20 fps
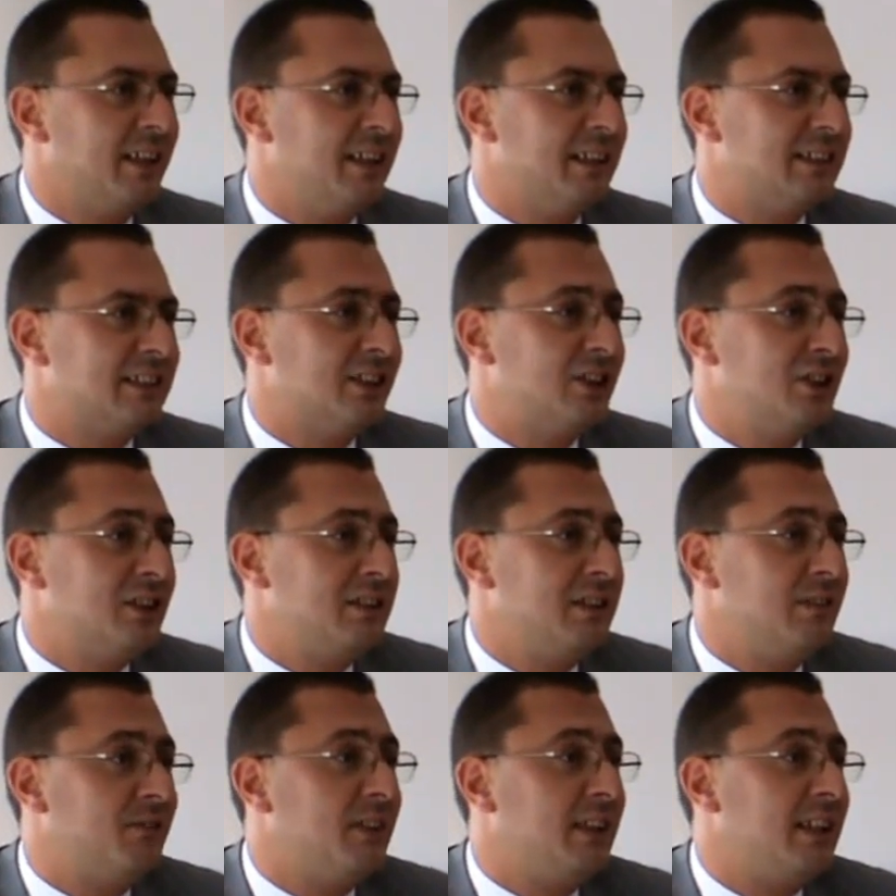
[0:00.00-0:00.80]
is a
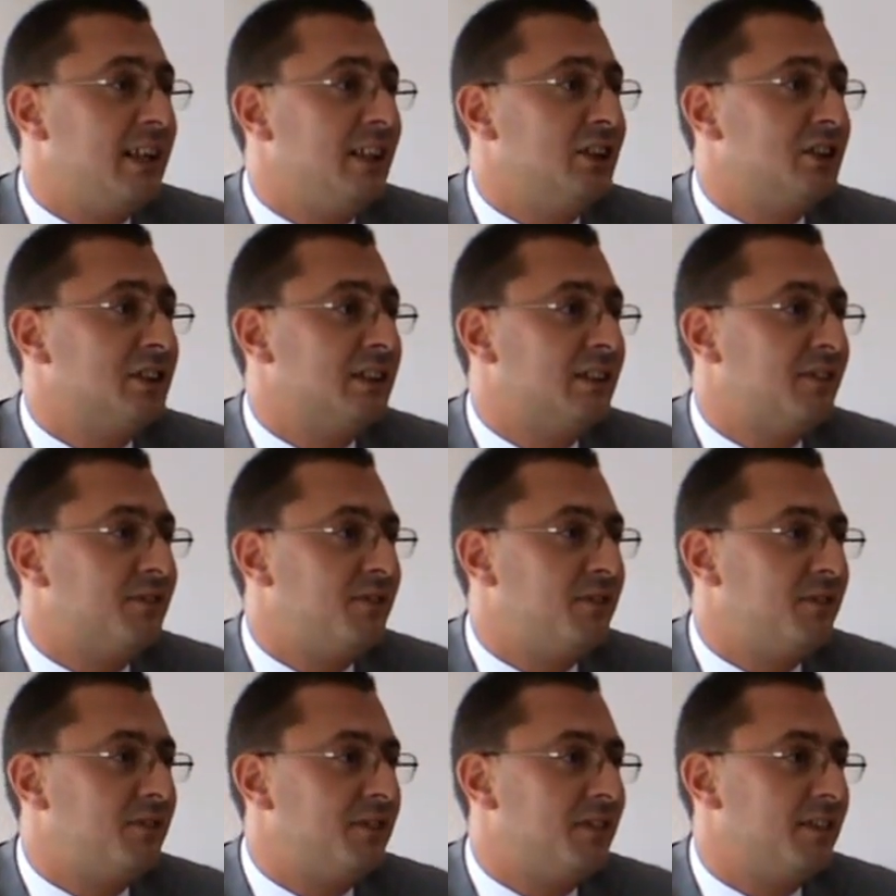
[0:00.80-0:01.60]
justification of
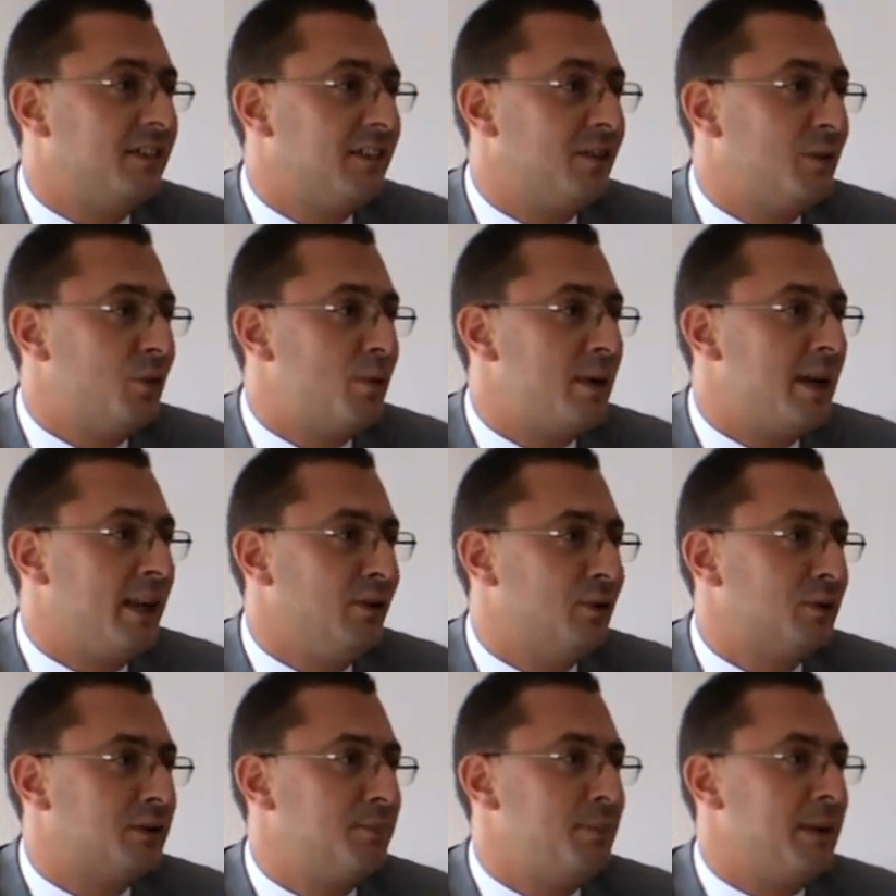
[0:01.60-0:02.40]
why
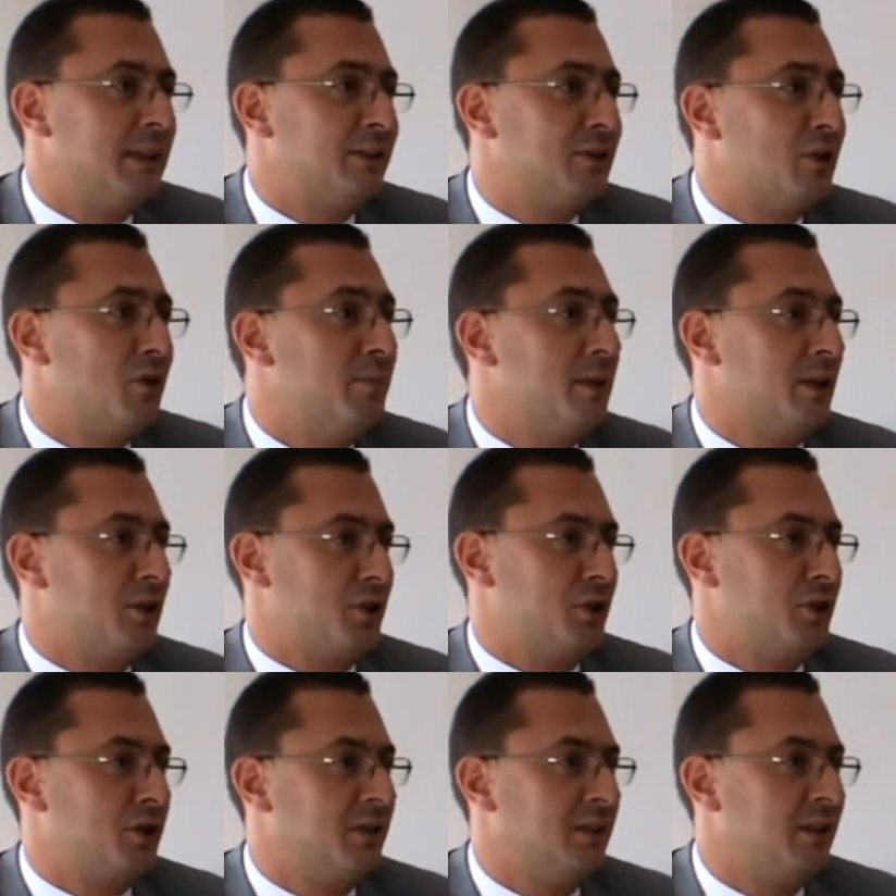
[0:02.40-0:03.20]
you spend so
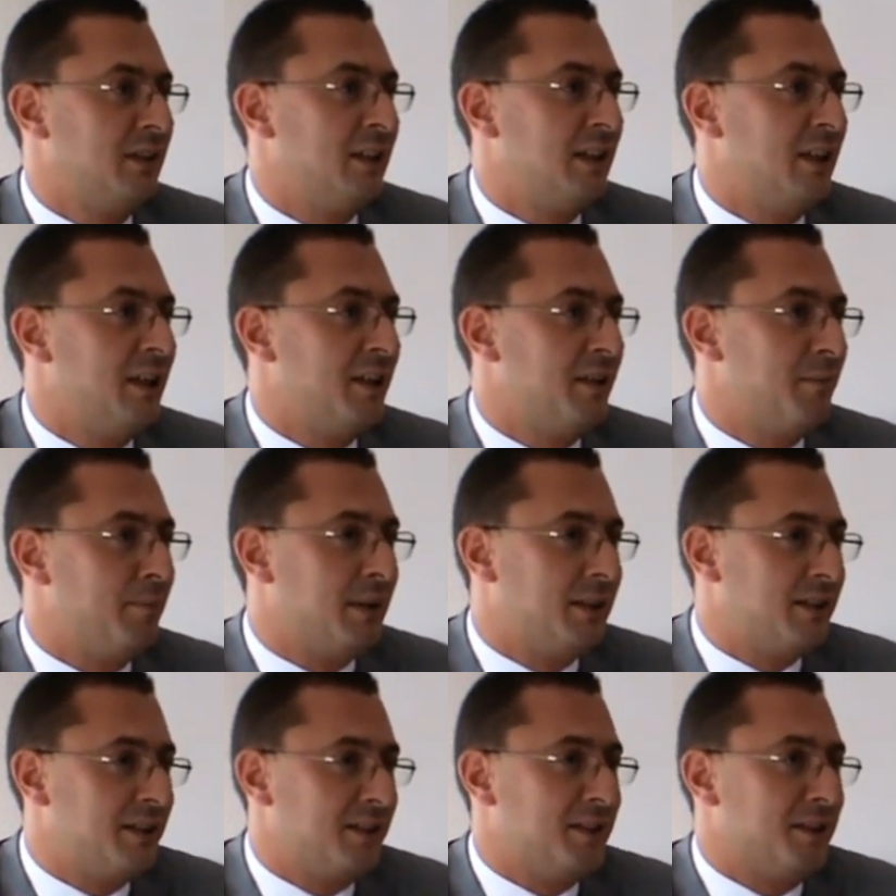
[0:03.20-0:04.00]
much.
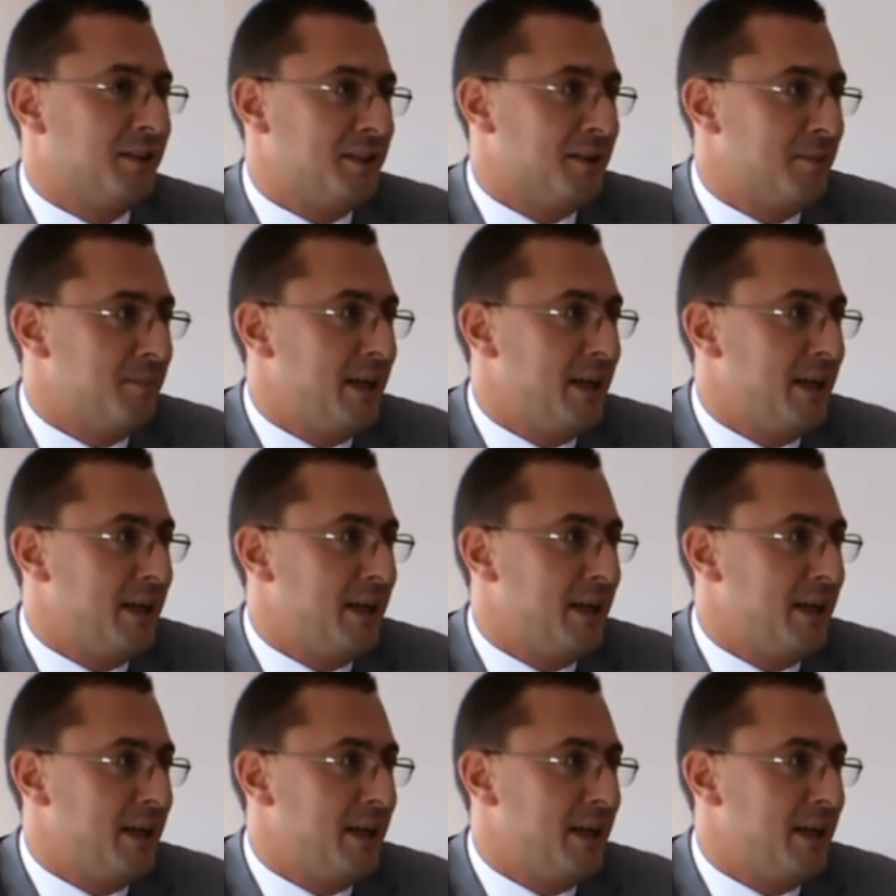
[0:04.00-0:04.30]
But the, the